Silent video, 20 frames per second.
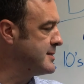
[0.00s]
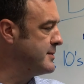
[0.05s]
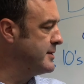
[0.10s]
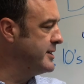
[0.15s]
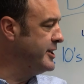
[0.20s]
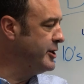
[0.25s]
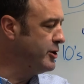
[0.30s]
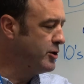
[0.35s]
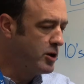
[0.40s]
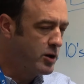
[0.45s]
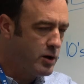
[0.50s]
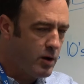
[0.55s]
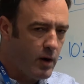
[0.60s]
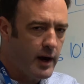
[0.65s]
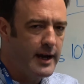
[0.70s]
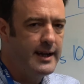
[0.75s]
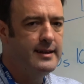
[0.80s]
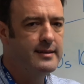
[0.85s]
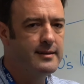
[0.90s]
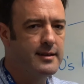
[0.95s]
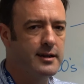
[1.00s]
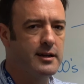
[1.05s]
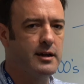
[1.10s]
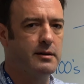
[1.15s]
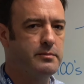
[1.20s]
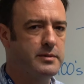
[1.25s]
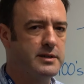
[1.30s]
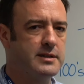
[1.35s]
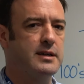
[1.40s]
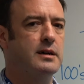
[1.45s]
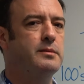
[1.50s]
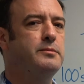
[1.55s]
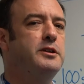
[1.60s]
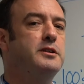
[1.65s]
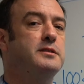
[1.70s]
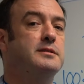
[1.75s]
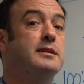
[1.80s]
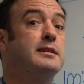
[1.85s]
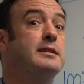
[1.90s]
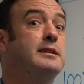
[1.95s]
you line the numbers up
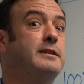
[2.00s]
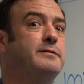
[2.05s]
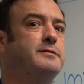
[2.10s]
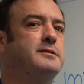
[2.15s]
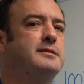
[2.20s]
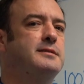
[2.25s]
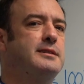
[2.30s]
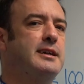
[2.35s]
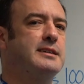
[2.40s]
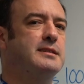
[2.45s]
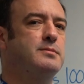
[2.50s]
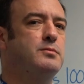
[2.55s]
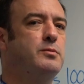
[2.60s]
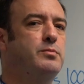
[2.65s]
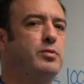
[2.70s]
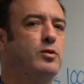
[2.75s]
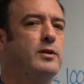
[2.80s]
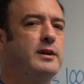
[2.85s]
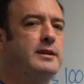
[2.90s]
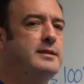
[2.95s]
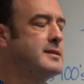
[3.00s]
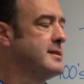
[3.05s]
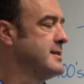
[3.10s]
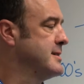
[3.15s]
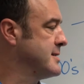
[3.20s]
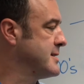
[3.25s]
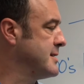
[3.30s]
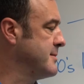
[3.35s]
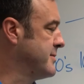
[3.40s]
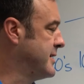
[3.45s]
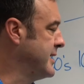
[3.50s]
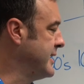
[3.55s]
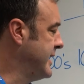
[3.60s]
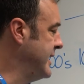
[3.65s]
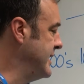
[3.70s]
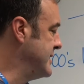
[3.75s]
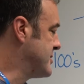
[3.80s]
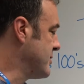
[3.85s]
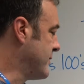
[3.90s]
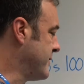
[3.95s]
using the decimal points, and that's something
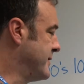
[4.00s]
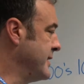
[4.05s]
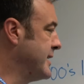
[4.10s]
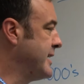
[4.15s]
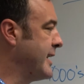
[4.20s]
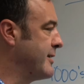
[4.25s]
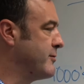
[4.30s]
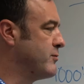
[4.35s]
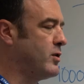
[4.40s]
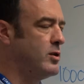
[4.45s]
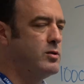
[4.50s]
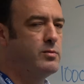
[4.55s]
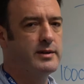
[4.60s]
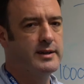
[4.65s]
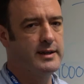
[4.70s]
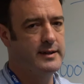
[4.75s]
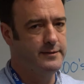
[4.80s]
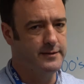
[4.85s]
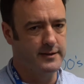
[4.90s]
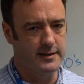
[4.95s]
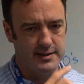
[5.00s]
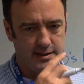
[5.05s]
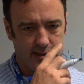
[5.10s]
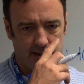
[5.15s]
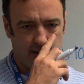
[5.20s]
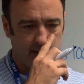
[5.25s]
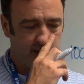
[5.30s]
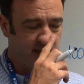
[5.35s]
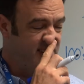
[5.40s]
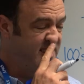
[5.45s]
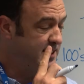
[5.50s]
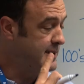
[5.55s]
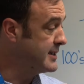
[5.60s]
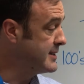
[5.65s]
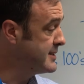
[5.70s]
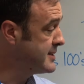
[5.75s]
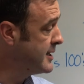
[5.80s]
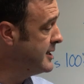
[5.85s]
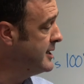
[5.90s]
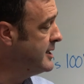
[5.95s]
kids often get wrong when they first start doing
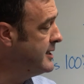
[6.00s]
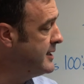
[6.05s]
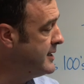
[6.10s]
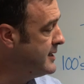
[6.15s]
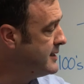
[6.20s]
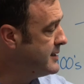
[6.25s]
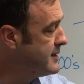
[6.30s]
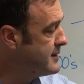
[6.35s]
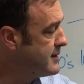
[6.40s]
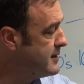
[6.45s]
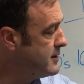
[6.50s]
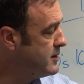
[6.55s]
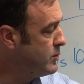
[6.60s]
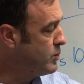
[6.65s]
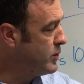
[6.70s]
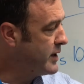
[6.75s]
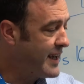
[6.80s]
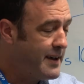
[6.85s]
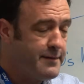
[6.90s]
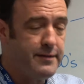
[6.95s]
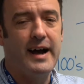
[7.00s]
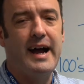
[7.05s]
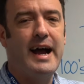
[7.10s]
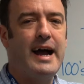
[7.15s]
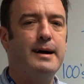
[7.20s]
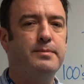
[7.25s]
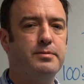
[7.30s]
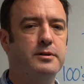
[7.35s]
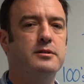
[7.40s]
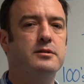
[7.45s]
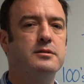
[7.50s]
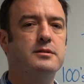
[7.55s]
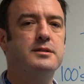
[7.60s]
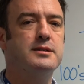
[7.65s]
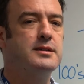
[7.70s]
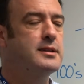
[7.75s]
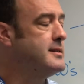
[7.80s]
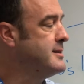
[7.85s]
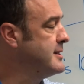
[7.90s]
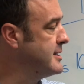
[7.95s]
this. Whatever
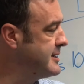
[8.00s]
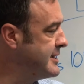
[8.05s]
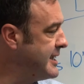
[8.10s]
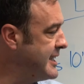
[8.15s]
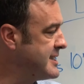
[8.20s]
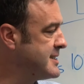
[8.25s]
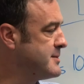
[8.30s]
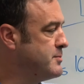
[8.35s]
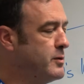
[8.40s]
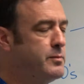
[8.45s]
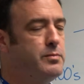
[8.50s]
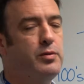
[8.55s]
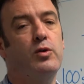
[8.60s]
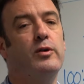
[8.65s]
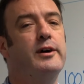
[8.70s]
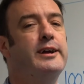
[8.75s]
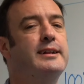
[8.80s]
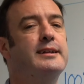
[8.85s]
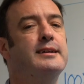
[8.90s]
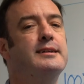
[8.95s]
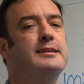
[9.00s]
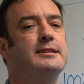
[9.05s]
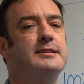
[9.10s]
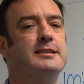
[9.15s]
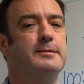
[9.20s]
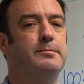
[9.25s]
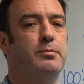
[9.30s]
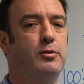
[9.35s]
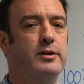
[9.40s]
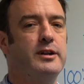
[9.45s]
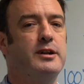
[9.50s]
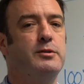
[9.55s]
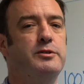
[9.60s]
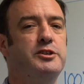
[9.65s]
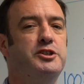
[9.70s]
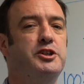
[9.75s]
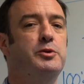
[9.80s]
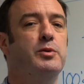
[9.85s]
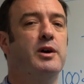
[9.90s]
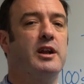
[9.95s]
happens, the decimal point is the point at
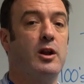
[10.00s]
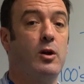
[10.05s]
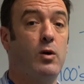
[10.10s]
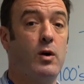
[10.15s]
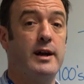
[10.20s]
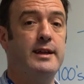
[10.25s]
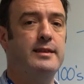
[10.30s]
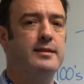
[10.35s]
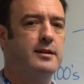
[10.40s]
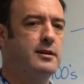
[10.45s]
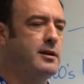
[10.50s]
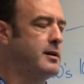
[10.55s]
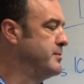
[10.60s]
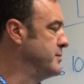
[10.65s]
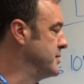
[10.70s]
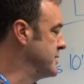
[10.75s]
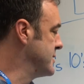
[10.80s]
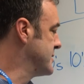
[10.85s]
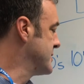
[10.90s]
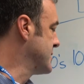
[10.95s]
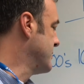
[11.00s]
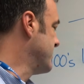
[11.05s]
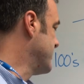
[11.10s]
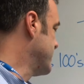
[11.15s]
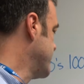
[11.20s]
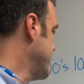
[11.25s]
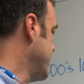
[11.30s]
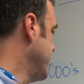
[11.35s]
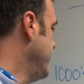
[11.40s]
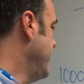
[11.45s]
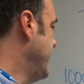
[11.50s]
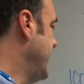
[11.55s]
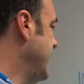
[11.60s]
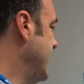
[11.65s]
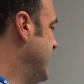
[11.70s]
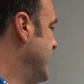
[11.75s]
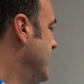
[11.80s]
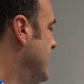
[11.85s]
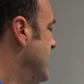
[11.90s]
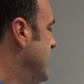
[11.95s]
which you align the numbers. So I'll show you
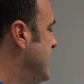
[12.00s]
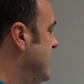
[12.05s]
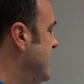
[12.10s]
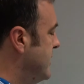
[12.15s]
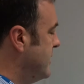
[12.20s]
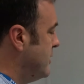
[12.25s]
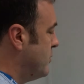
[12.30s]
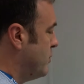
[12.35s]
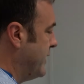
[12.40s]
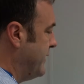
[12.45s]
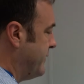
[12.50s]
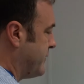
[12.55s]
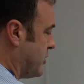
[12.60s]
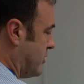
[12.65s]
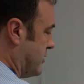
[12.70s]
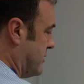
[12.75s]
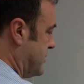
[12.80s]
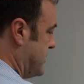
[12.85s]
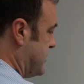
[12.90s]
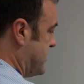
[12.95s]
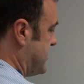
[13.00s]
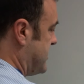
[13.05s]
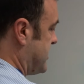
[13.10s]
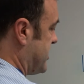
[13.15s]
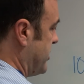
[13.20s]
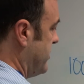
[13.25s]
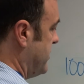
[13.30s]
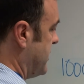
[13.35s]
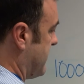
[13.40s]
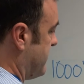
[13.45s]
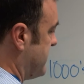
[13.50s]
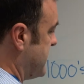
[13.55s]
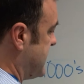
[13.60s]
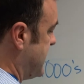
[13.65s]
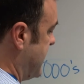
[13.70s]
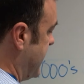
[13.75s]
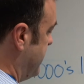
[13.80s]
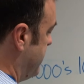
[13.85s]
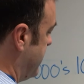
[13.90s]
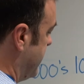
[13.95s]
here. We've got two numbers
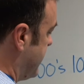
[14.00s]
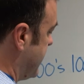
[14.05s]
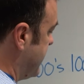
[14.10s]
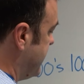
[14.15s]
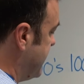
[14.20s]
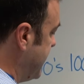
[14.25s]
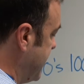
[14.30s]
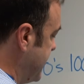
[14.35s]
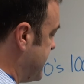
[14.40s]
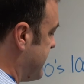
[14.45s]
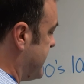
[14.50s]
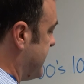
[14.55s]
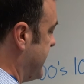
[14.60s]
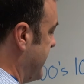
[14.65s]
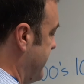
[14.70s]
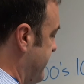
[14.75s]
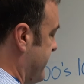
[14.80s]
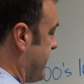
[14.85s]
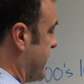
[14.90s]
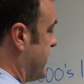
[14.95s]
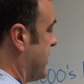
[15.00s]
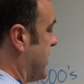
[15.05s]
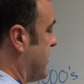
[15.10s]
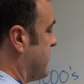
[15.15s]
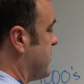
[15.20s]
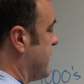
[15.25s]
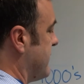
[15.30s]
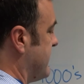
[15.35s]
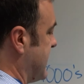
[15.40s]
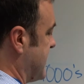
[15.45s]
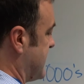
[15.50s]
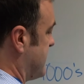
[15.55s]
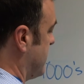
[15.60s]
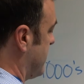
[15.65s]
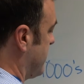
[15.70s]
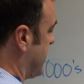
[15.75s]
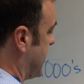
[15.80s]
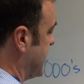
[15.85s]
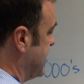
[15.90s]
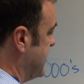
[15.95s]
here with a different number of
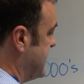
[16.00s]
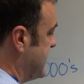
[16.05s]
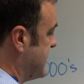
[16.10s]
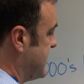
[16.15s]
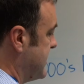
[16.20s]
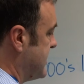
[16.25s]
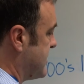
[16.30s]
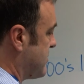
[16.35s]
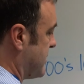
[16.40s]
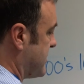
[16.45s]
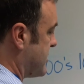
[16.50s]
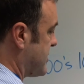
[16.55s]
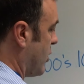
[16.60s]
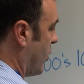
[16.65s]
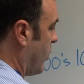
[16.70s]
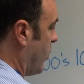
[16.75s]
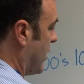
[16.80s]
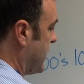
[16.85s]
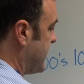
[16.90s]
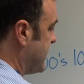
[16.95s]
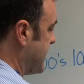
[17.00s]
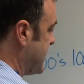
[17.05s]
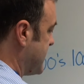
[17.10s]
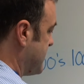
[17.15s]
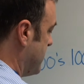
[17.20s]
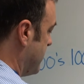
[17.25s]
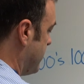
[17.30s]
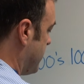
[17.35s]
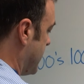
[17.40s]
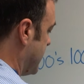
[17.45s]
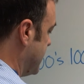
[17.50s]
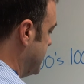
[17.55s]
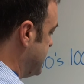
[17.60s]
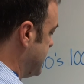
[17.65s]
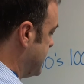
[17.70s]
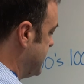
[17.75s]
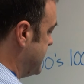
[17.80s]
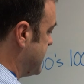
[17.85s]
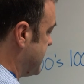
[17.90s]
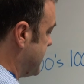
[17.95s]
decimal places. This one's got 1 decimal place.
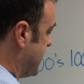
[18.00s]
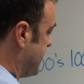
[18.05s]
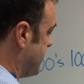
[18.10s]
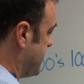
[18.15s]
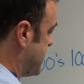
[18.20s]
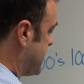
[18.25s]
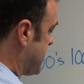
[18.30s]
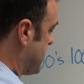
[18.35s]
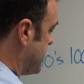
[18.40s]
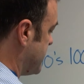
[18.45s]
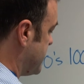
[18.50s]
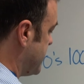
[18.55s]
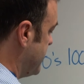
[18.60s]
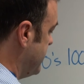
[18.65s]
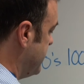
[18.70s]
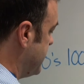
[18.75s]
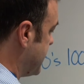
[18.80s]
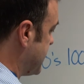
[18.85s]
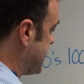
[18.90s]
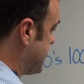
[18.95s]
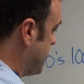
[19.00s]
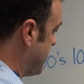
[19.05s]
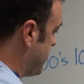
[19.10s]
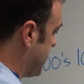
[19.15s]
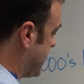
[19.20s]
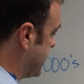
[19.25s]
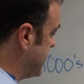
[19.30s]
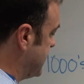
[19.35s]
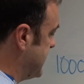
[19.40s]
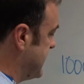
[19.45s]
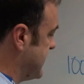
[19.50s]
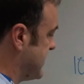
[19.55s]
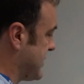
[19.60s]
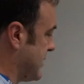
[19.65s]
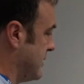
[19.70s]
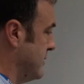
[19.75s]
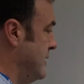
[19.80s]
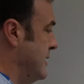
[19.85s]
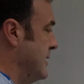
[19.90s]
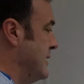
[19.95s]
This number's got 2 decimal places.
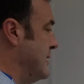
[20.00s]
So